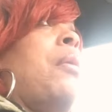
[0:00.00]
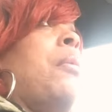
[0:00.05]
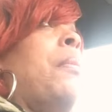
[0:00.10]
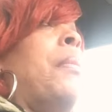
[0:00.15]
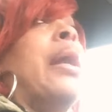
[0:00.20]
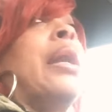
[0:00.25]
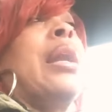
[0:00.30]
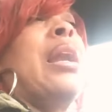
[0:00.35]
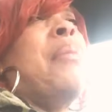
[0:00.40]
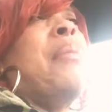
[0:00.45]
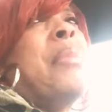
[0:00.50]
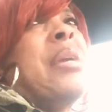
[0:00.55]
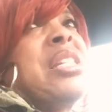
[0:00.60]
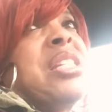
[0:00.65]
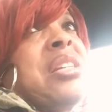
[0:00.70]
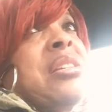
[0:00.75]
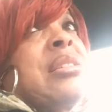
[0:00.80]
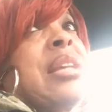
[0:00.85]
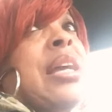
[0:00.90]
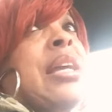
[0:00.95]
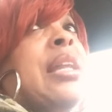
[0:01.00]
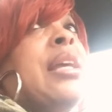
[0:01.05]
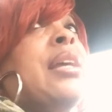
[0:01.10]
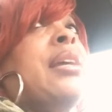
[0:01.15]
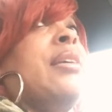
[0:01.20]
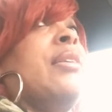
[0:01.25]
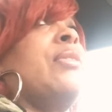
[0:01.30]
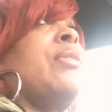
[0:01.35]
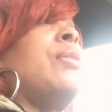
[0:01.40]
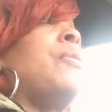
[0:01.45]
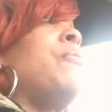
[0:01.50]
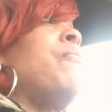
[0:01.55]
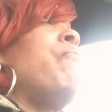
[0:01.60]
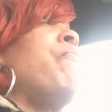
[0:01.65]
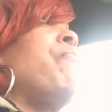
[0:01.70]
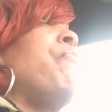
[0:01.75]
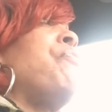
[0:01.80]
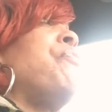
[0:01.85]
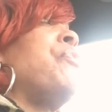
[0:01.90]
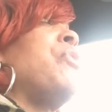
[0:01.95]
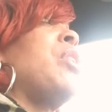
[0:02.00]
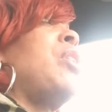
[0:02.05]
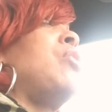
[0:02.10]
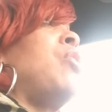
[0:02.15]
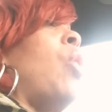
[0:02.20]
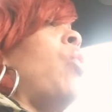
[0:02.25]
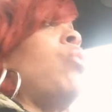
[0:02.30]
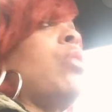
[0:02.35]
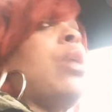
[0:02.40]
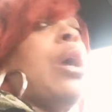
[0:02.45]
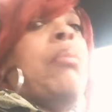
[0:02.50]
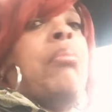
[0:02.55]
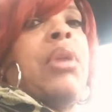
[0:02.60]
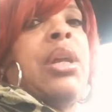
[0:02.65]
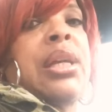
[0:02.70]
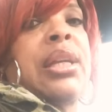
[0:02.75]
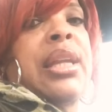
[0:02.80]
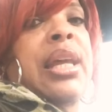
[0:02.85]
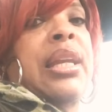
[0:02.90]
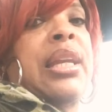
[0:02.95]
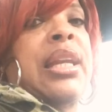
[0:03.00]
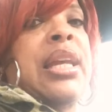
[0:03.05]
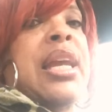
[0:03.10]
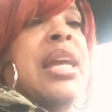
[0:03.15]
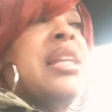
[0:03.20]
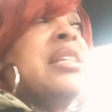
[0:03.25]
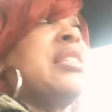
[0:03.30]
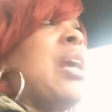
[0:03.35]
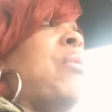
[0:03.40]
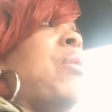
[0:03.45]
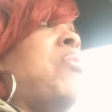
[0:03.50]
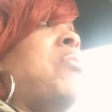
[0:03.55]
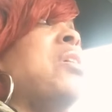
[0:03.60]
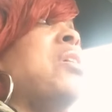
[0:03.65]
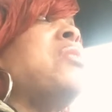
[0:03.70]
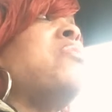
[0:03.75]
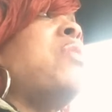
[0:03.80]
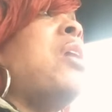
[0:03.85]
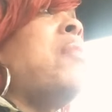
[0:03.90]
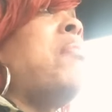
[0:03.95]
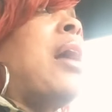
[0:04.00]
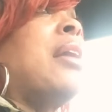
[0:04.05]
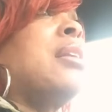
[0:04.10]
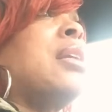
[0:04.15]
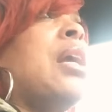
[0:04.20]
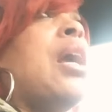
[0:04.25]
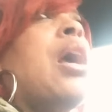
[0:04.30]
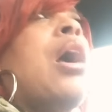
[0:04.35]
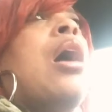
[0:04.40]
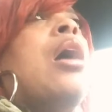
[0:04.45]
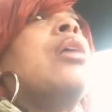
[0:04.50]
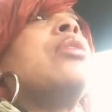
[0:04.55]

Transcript: But let me just say this. Don't come looking at Lynn and say, well, what about the kid?